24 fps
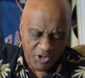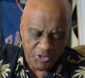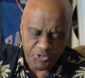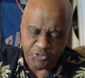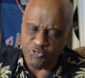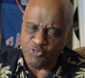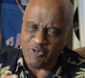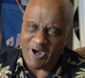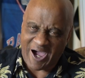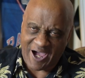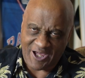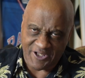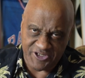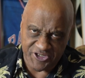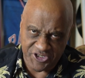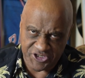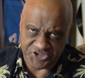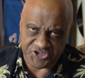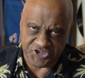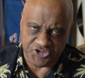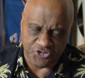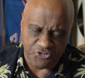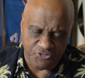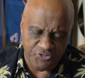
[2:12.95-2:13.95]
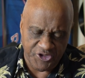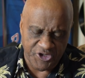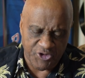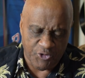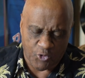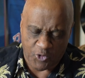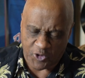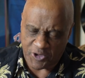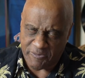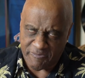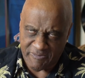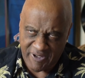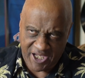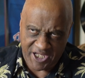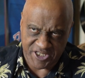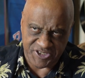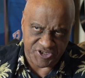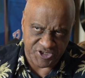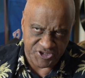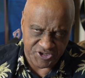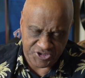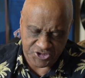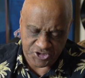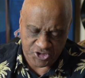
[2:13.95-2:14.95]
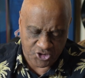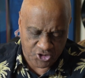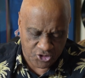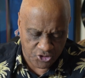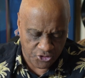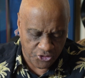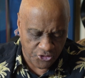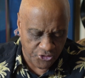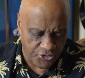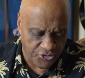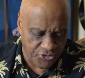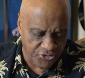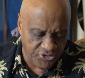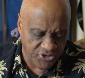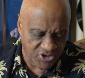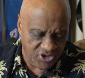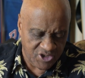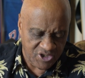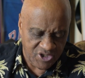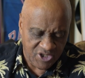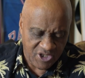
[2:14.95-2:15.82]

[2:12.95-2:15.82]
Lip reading: Throughout history, automation's occurred.